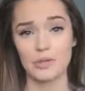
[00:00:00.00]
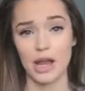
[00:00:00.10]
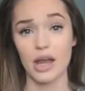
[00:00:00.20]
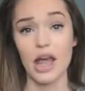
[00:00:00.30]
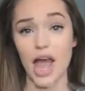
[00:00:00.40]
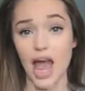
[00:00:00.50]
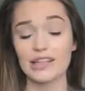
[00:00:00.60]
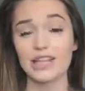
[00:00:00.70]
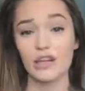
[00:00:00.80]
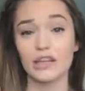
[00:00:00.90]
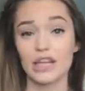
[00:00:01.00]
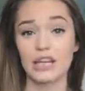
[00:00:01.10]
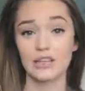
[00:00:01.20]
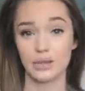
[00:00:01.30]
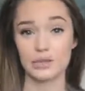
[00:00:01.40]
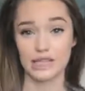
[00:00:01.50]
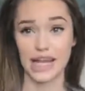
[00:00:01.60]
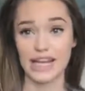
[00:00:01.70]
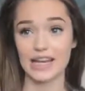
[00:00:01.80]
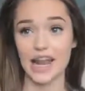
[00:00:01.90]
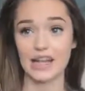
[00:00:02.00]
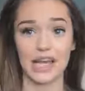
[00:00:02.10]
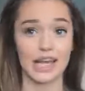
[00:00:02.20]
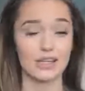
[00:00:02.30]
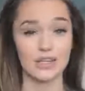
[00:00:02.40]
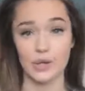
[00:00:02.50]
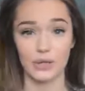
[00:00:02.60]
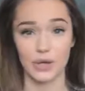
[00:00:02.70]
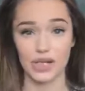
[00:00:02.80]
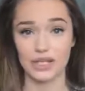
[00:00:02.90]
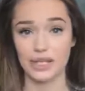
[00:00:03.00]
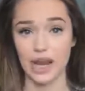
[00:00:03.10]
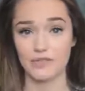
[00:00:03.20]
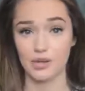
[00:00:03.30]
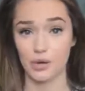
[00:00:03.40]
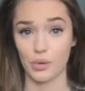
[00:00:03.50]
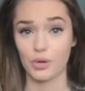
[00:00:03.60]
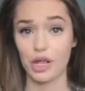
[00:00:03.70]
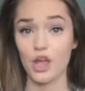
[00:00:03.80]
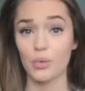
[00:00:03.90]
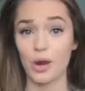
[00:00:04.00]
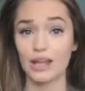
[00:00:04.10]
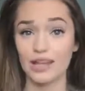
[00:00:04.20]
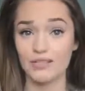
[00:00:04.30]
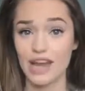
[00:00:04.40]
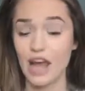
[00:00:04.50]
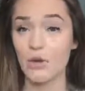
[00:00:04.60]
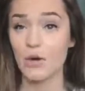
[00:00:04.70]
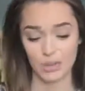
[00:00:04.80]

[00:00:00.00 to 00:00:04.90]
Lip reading: but I literally lose lighting at like 2:30 in the afternoon where I live now,